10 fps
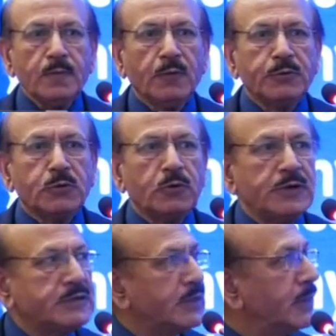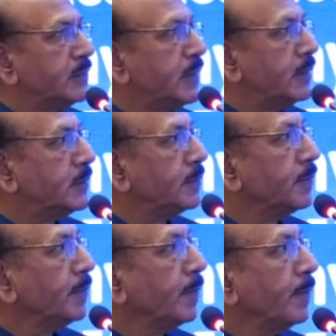which only says that
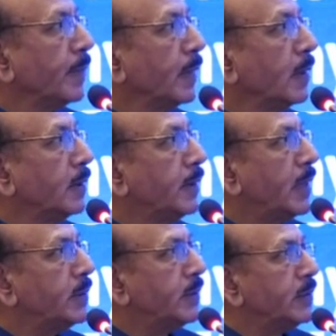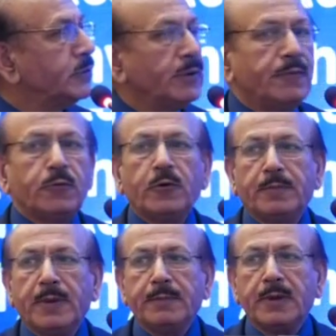10 things you have to
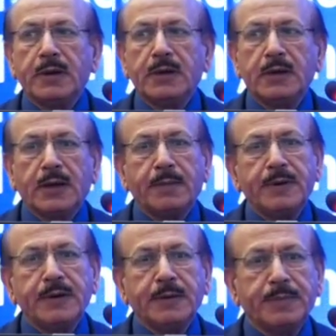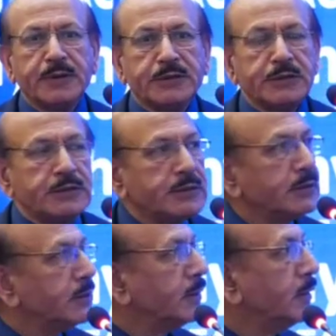remember in a diabetic patient.
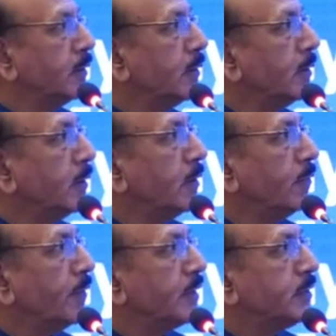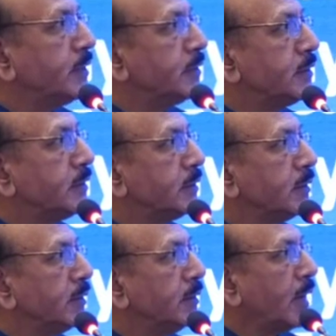First is
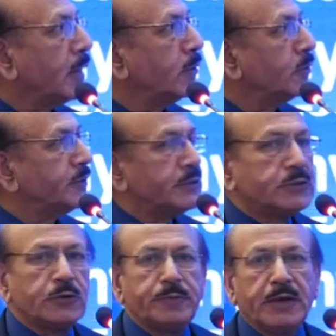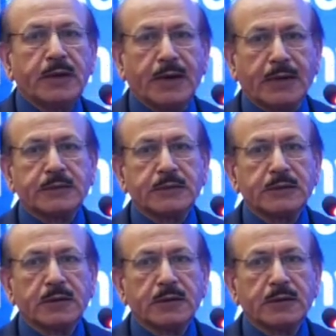the diagnosis should be correct,